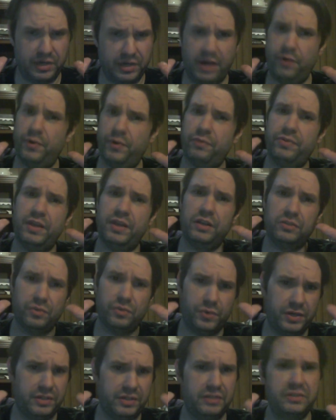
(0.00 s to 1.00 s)
how things
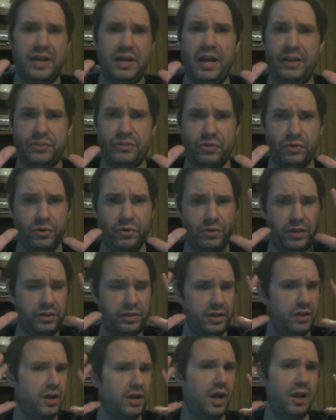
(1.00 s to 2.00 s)
are a disaster, that
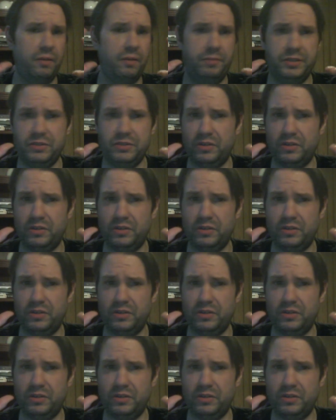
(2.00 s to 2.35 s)
the economy is